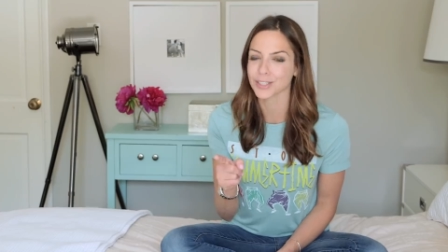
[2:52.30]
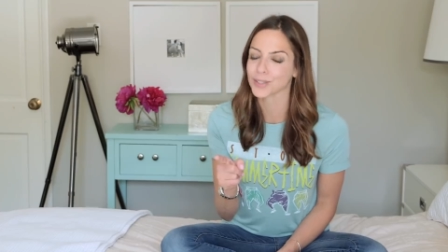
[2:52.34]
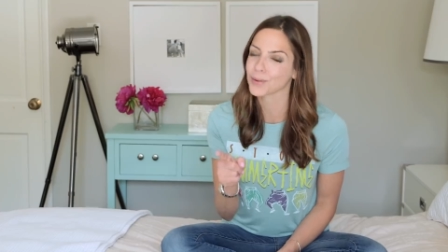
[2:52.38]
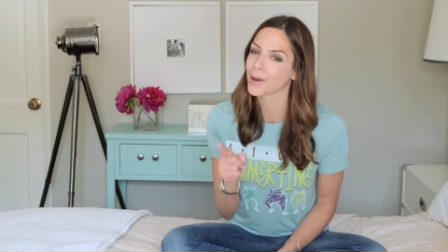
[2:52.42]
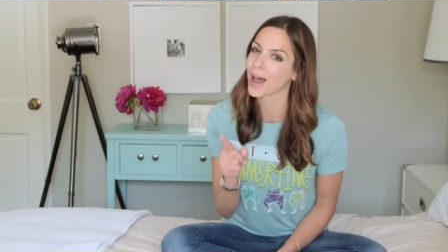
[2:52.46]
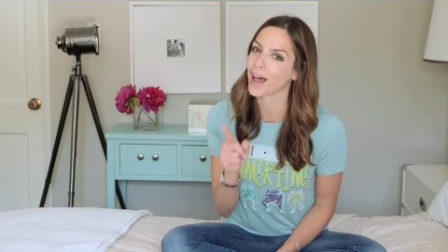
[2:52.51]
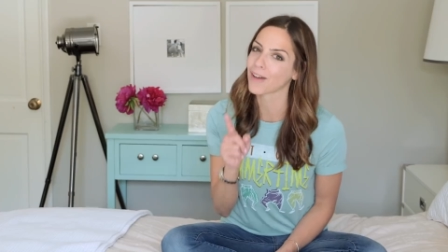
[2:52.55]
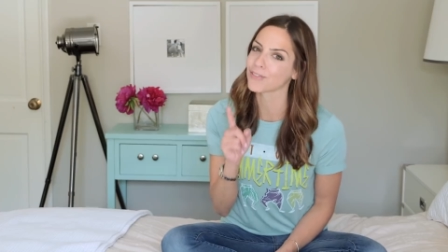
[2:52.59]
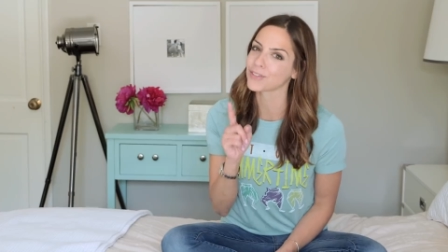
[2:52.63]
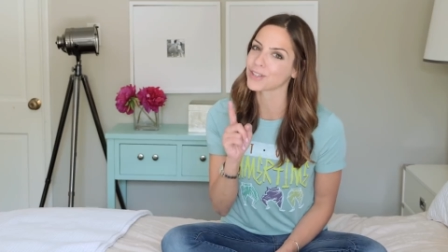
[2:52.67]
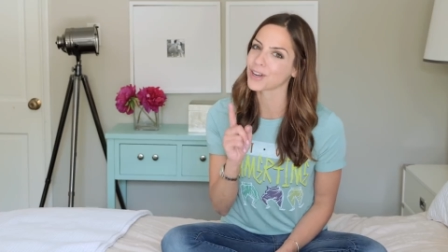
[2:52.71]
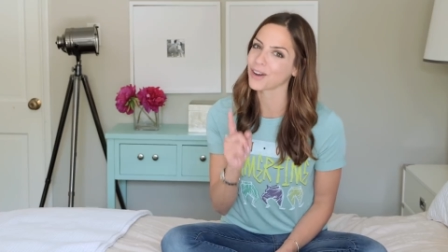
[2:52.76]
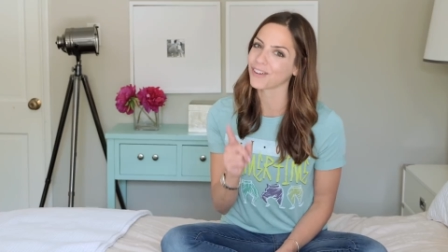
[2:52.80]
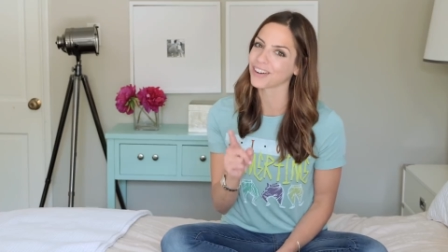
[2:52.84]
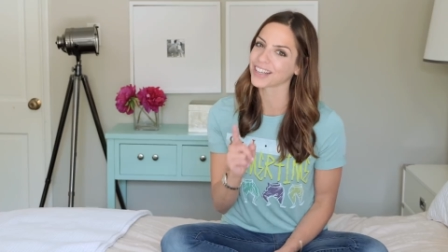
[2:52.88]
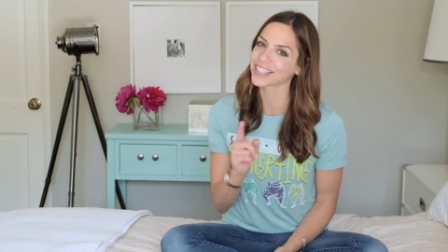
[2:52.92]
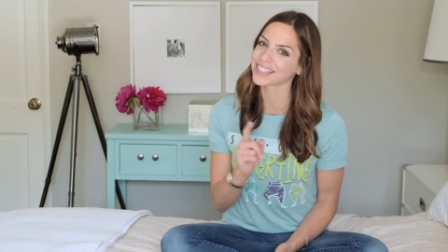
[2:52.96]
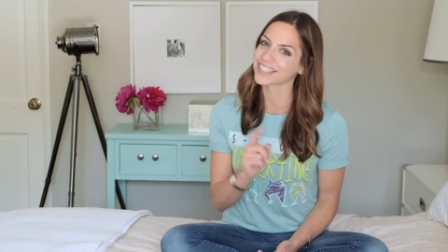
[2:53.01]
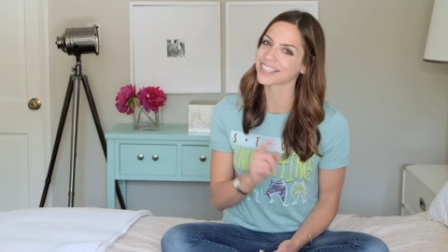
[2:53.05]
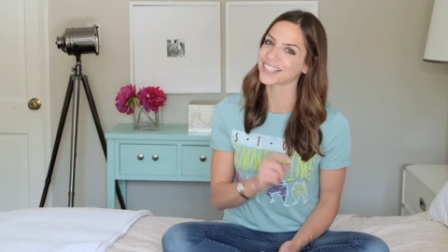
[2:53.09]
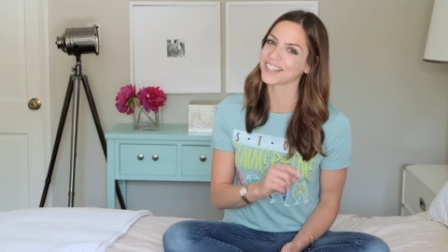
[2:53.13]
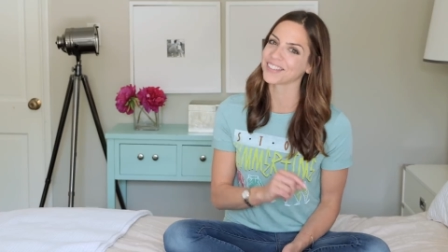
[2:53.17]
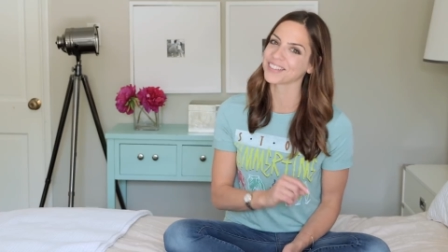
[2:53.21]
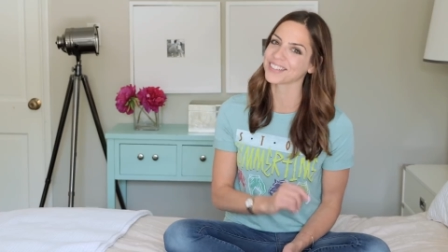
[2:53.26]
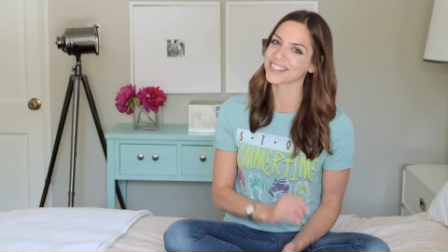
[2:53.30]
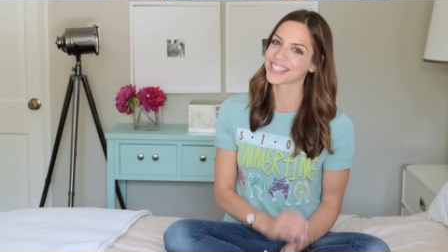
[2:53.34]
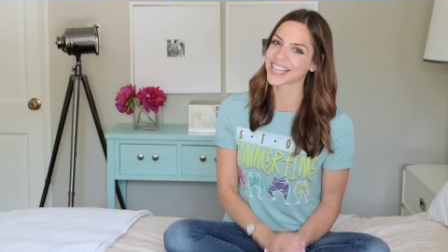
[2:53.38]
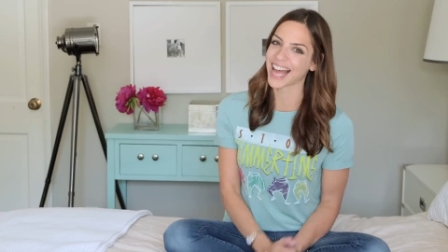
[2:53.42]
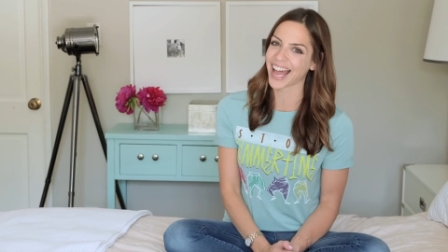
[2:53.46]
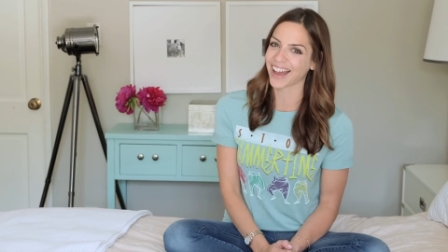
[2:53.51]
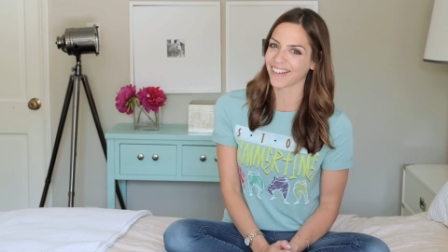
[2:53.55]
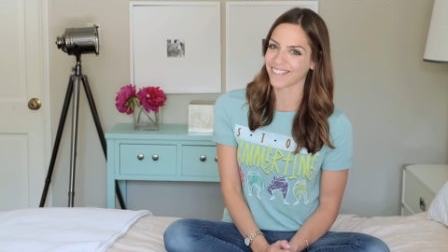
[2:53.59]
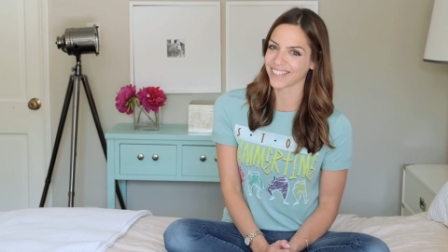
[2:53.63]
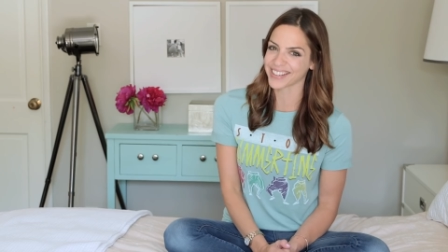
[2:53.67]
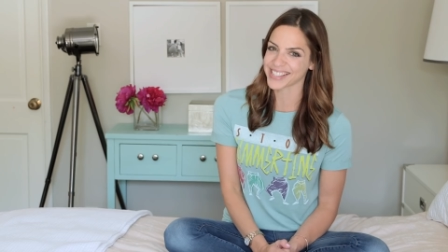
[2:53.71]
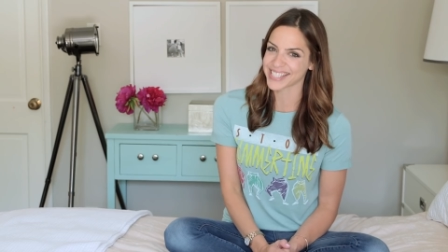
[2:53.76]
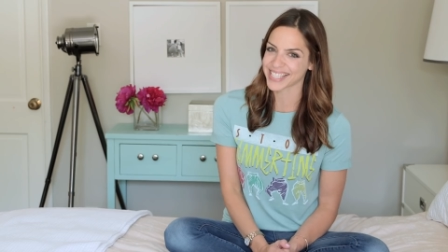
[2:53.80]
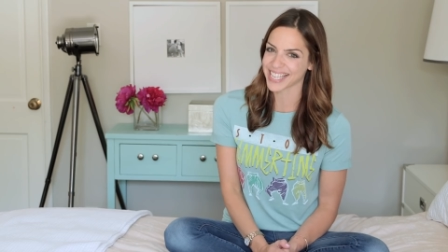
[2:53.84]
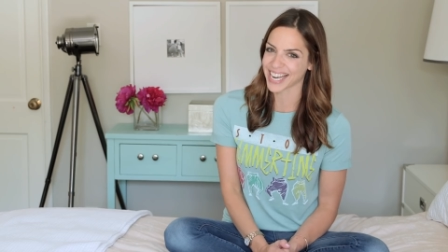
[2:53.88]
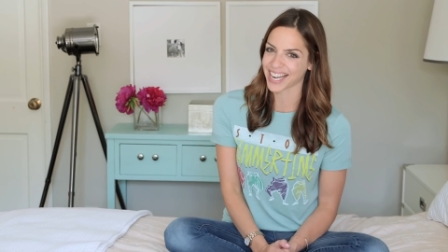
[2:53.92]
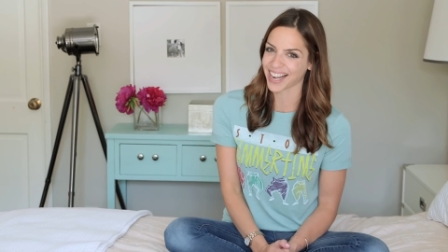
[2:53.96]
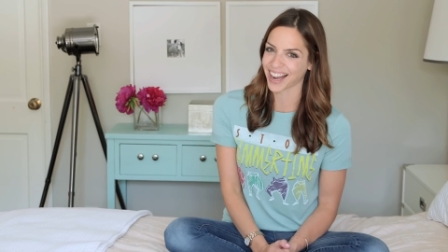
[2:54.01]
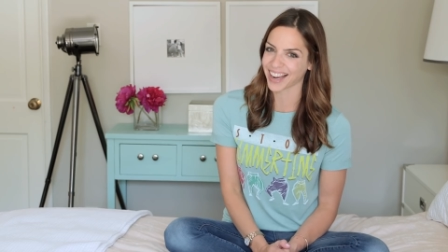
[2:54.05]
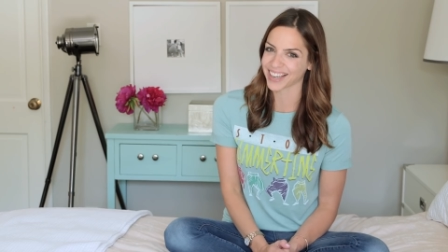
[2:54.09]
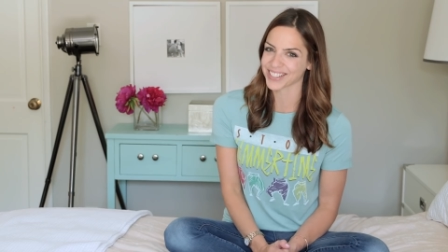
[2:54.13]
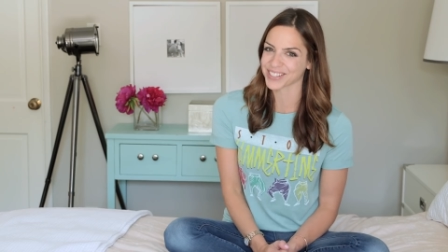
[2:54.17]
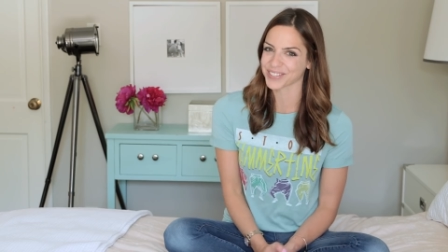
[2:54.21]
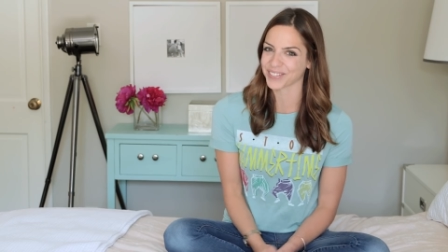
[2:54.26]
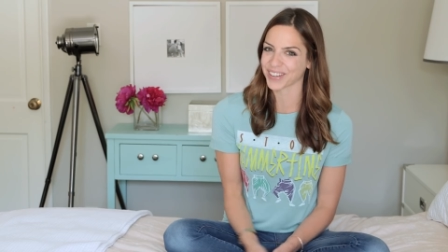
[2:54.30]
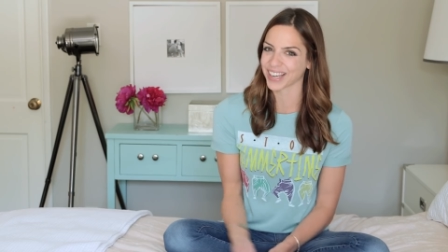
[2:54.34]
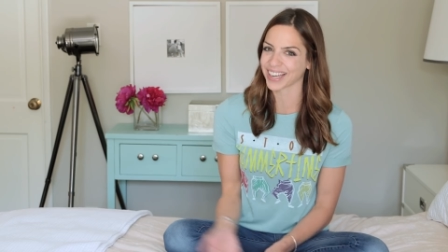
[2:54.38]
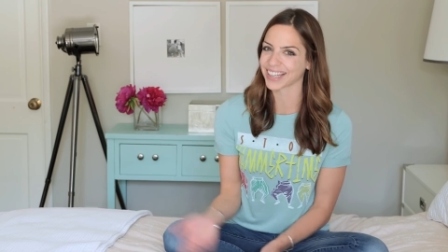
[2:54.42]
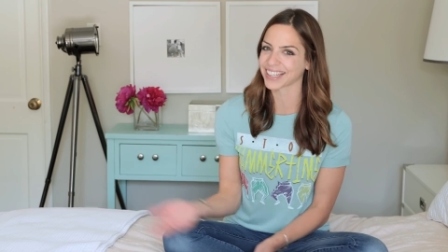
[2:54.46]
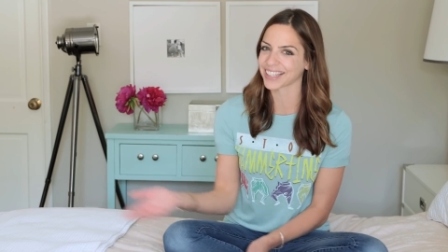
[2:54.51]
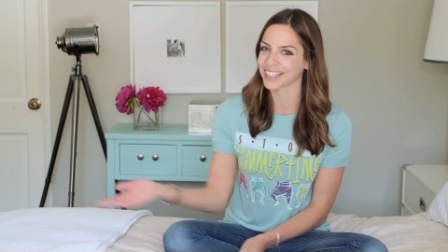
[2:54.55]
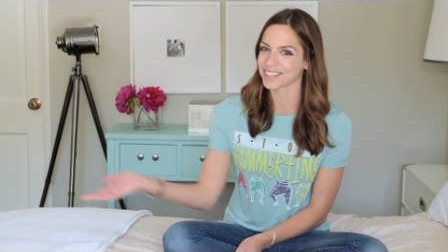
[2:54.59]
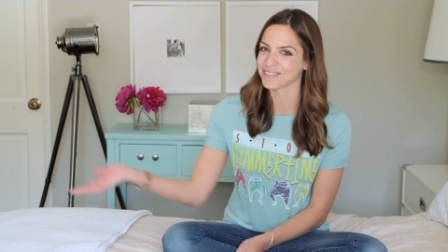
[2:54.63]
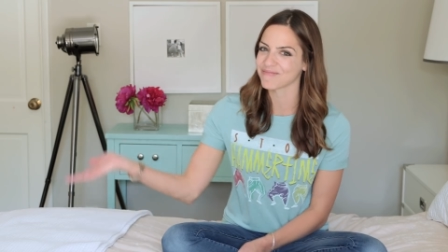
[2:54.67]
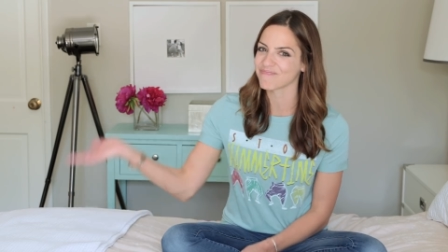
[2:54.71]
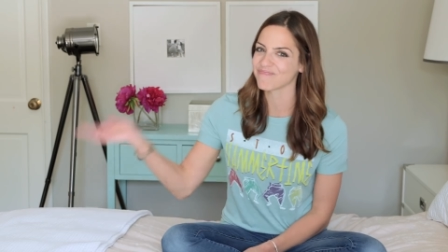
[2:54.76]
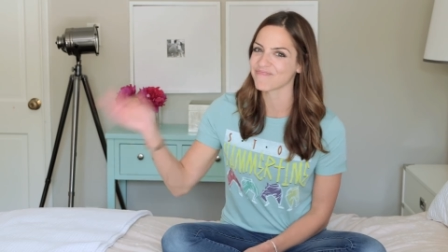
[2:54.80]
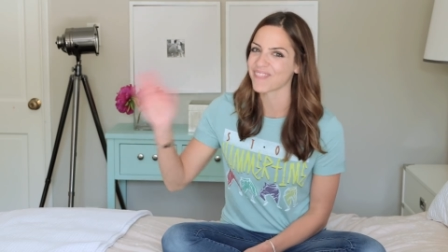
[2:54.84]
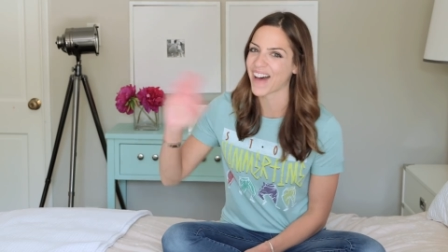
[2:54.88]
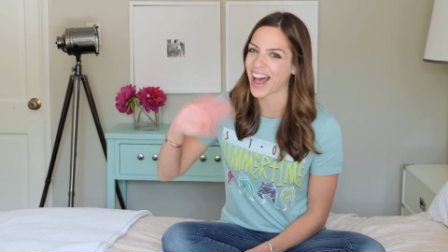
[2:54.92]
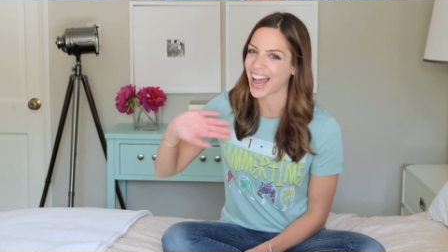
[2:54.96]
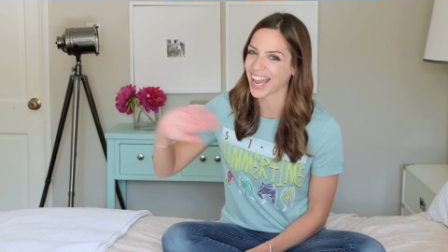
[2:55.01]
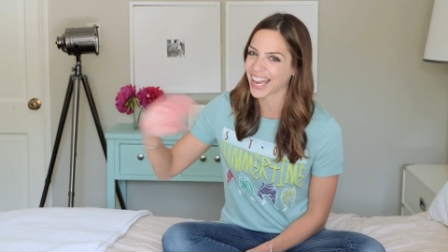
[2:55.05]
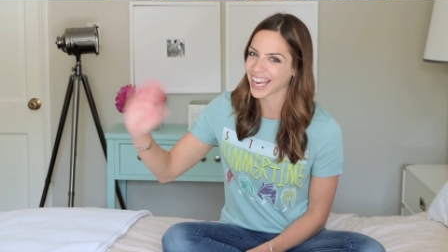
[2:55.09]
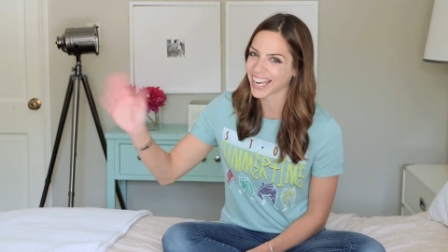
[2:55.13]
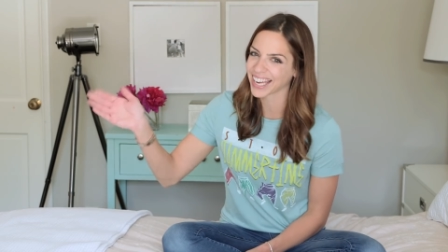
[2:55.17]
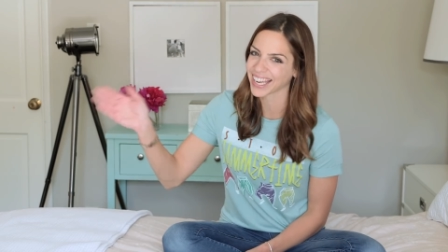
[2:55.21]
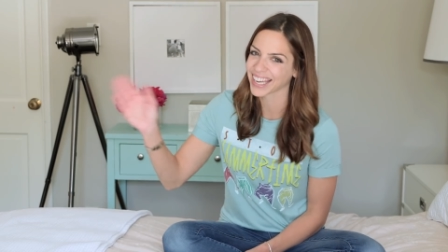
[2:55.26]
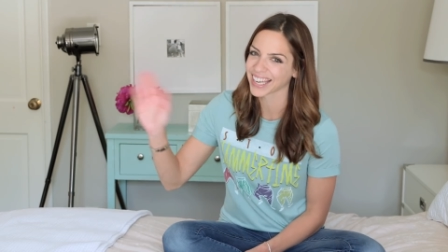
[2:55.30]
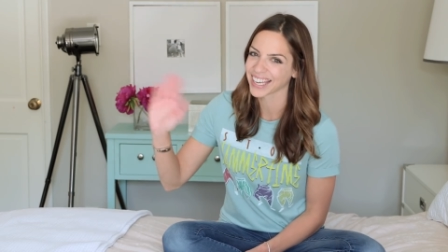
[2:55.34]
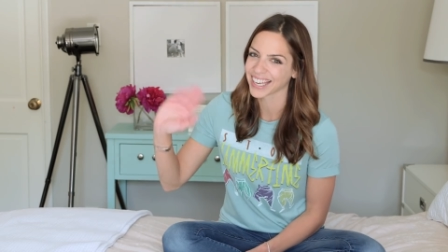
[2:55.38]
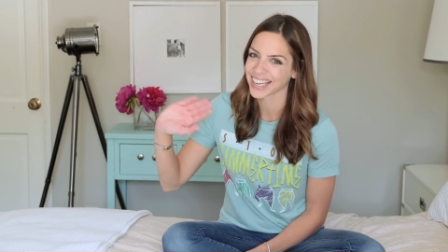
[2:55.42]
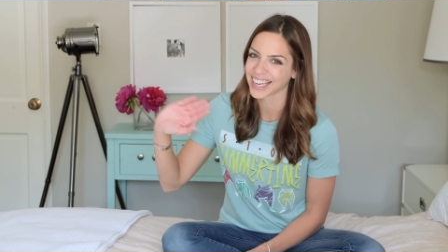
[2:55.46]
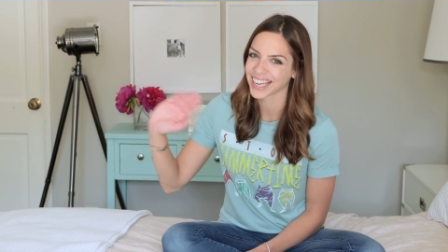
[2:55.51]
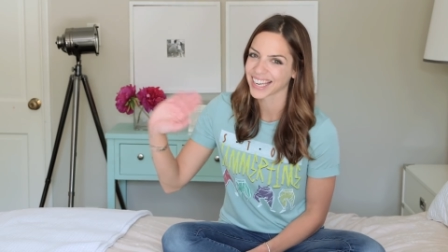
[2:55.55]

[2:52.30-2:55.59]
so you have no excuse. I will see you next week. Bye.